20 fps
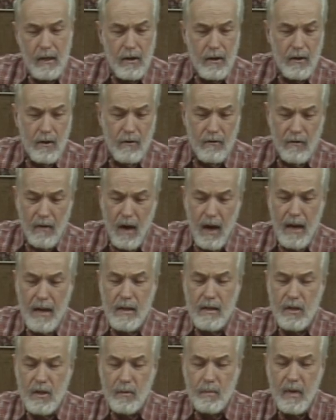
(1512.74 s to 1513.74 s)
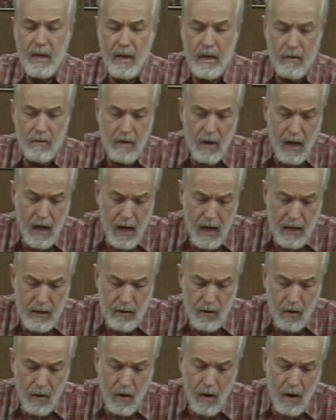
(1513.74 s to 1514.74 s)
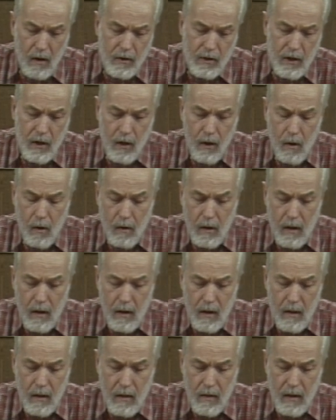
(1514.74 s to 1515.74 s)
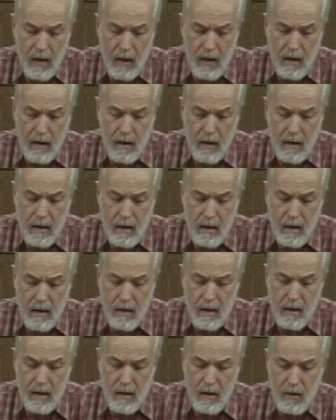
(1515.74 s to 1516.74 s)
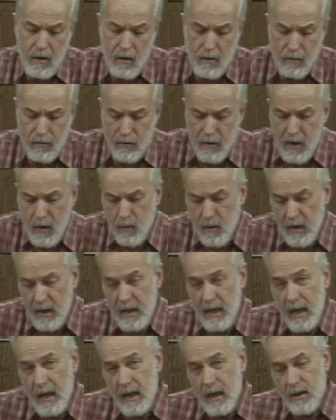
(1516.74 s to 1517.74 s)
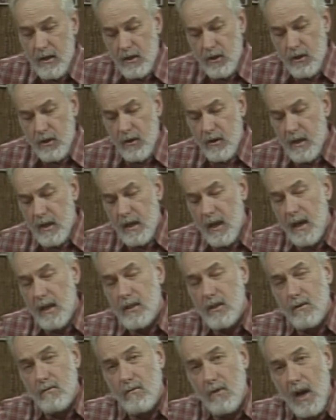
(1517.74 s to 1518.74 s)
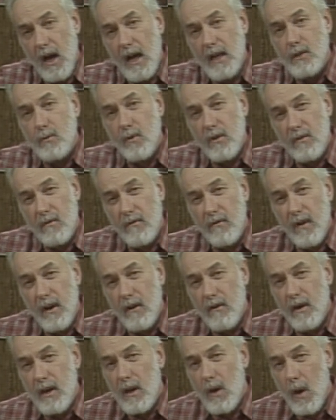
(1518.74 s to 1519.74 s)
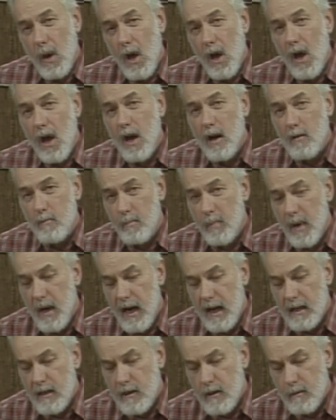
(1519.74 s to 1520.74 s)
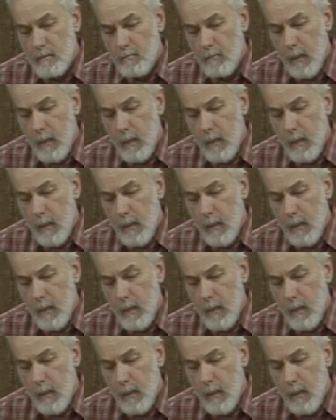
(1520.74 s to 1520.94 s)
You'll find in spinning rods also that you frequently get into certain kinds of rods with very long butts.